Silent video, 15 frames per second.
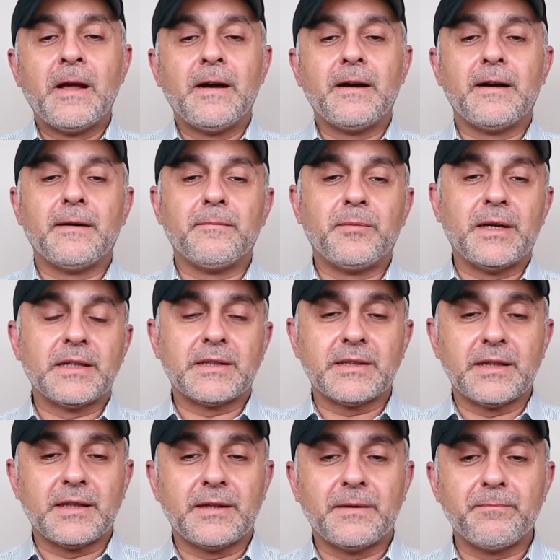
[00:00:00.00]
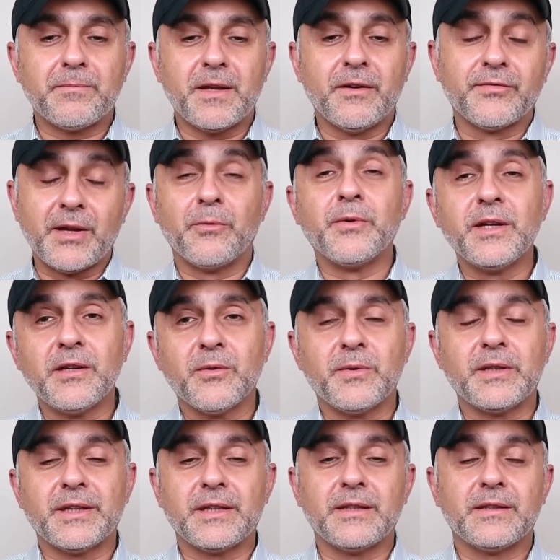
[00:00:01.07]
uh, but uh, if they're really
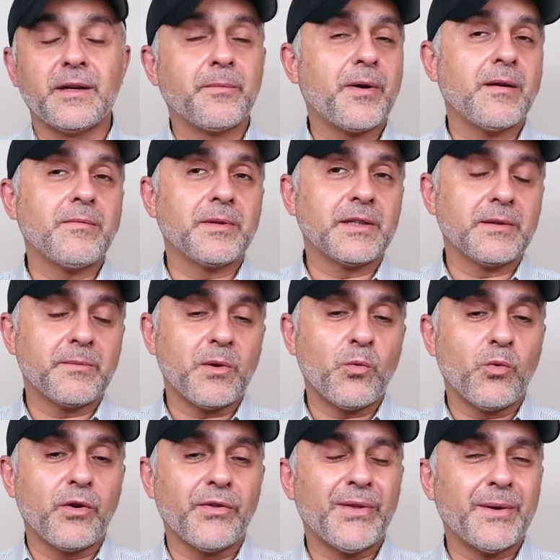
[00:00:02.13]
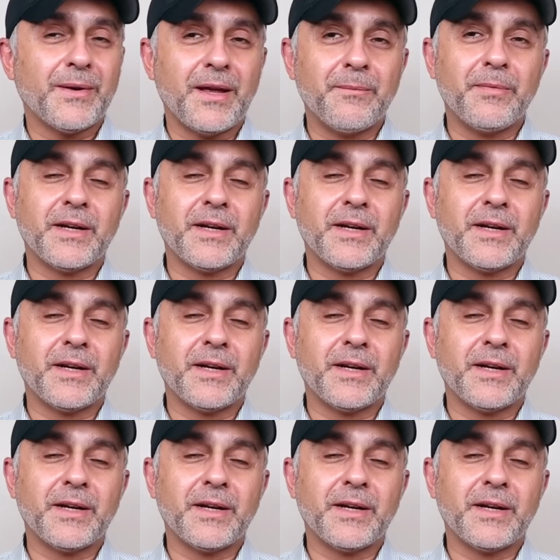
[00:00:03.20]
really good they're probably going to be worth it